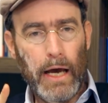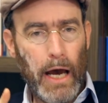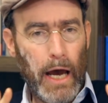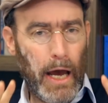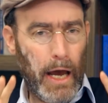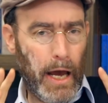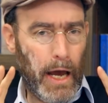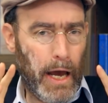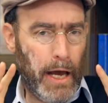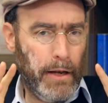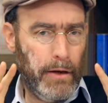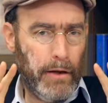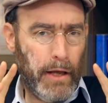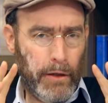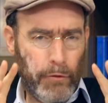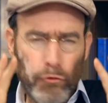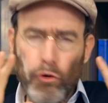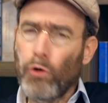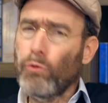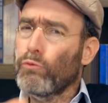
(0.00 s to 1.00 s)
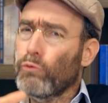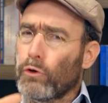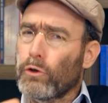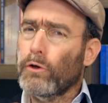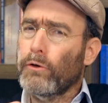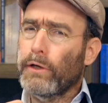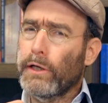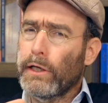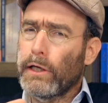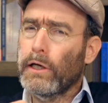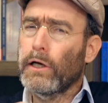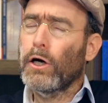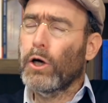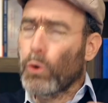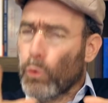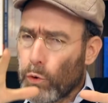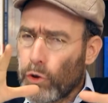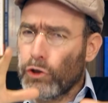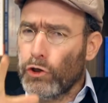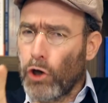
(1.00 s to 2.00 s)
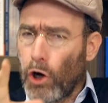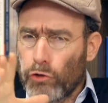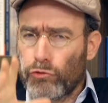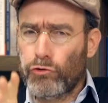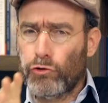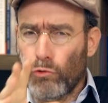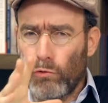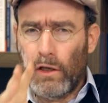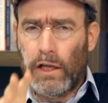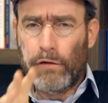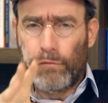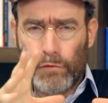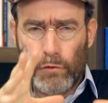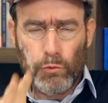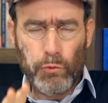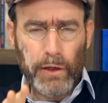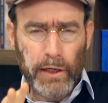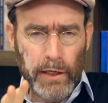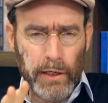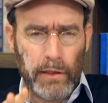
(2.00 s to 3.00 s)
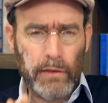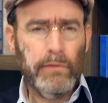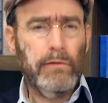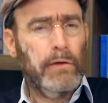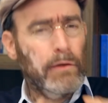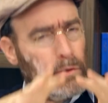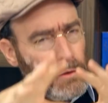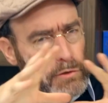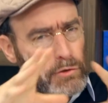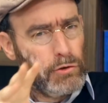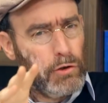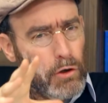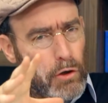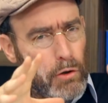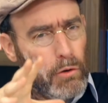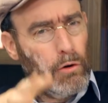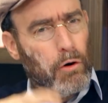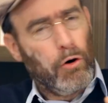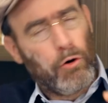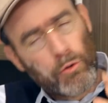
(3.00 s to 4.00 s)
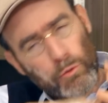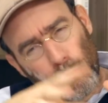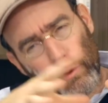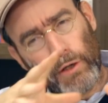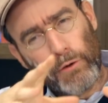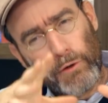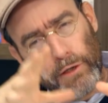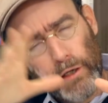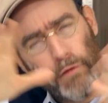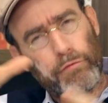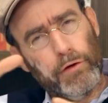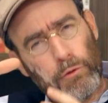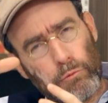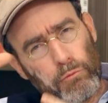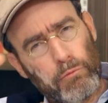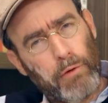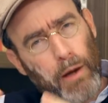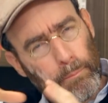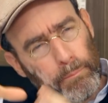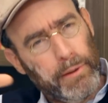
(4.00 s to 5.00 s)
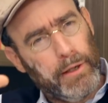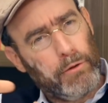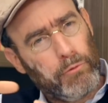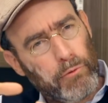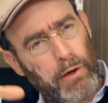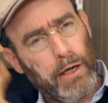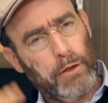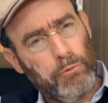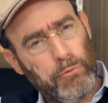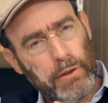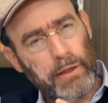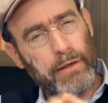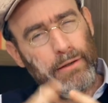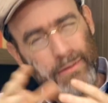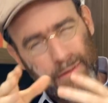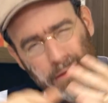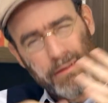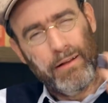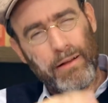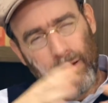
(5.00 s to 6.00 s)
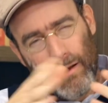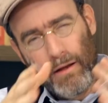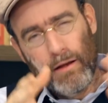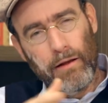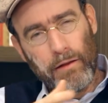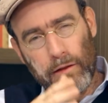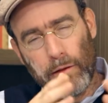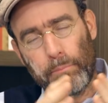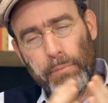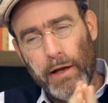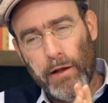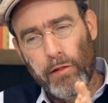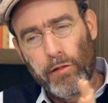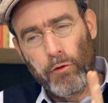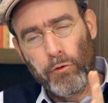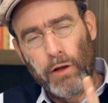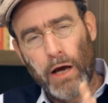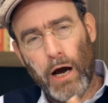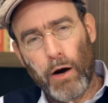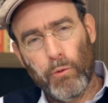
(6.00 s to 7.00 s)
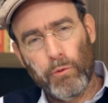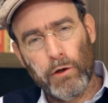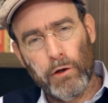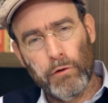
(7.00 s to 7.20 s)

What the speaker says: And don't worry, we're not too left-winged, or we're even a bit right-winged, depends on how